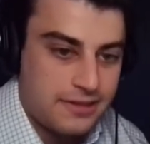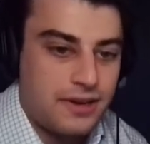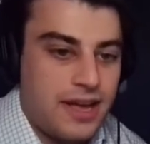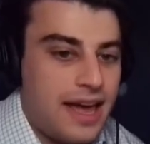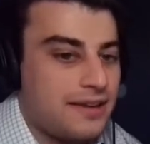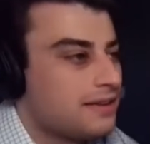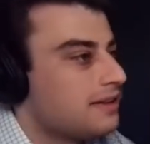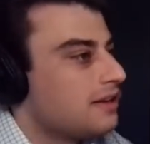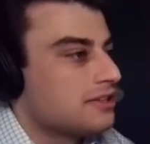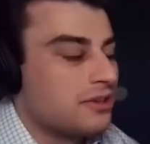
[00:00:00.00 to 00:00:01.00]
Okay.
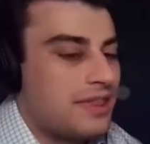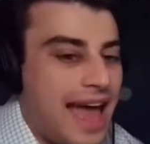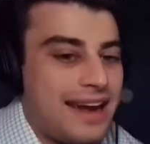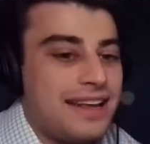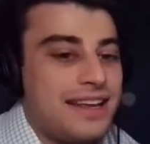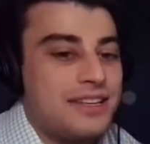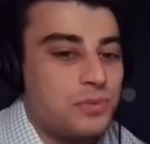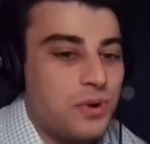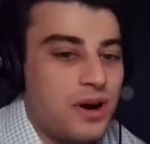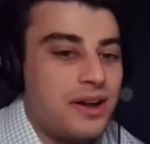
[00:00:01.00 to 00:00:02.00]
So that is
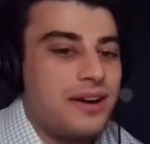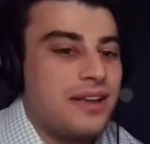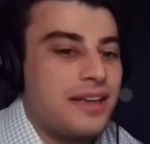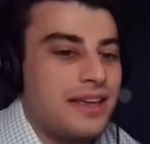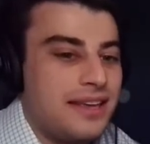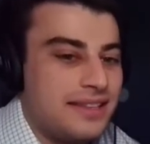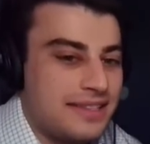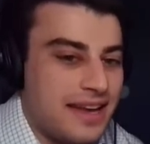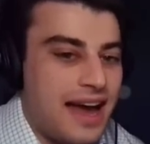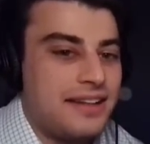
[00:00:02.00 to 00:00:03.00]
what he
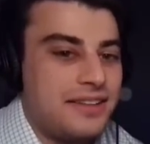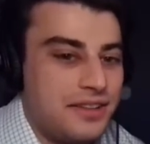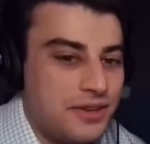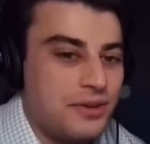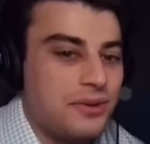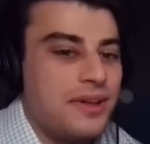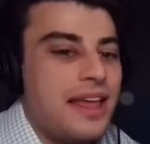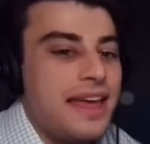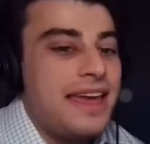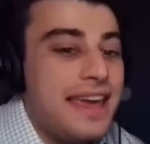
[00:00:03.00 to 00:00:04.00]
decided to do.
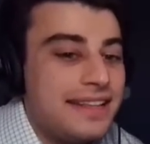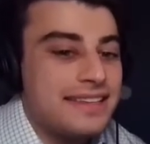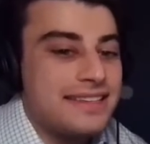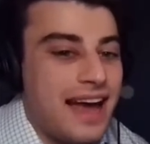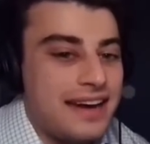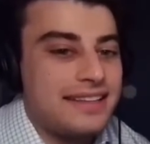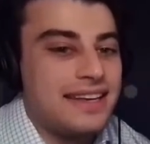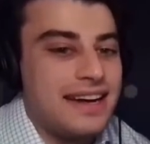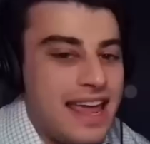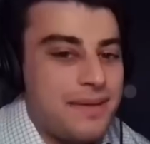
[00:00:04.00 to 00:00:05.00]
He decided
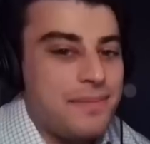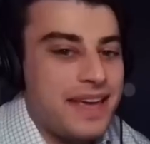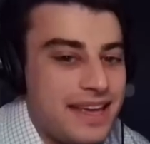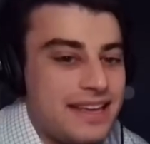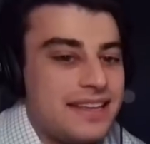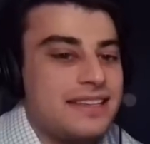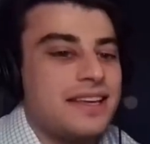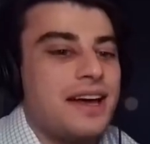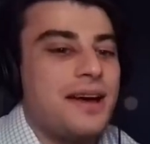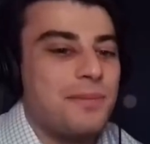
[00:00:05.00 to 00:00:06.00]
to name
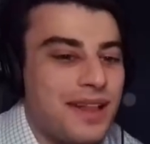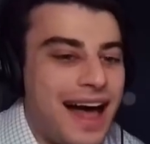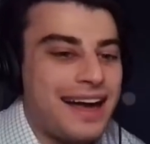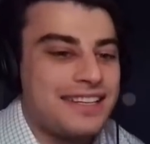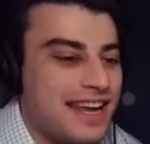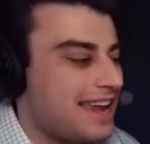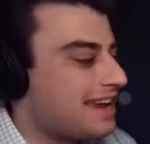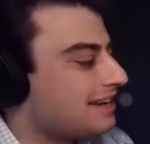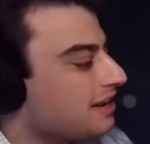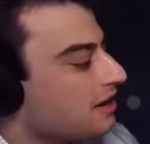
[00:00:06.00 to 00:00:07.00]
his
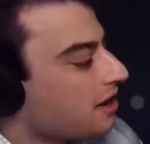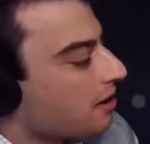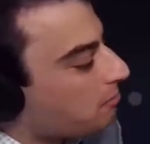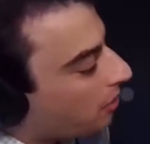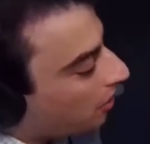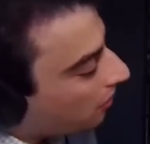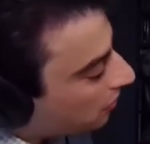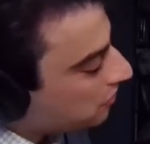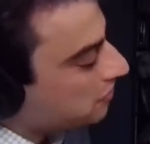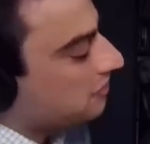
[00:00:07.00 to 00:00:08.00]
blockchain
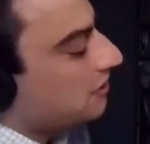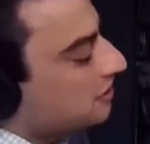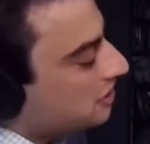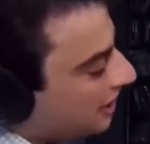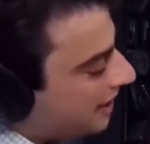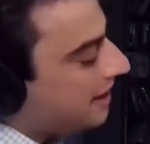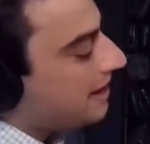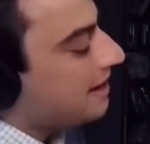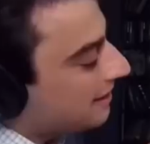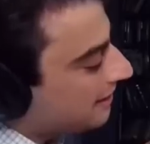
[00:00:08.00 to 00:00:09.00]

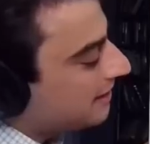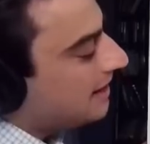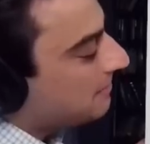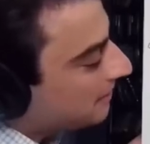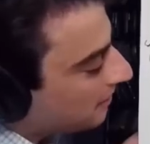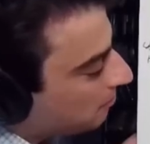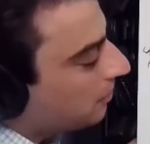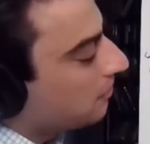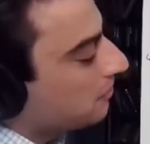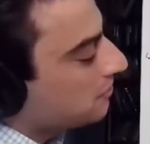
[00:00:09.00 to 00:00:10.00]
Pulsechain. He named it the
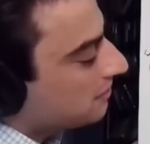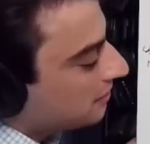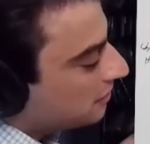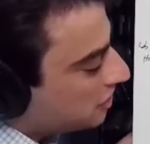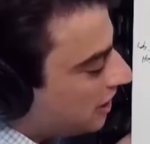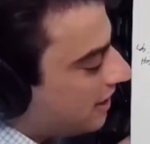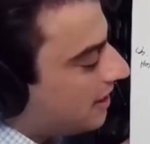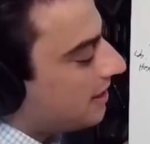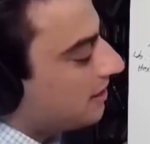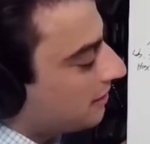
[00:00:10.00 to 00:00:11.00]

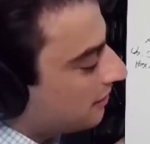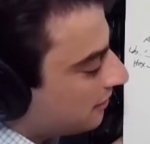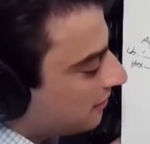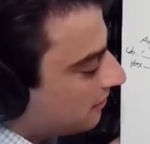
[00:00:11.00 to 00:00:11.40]
Pulsechain.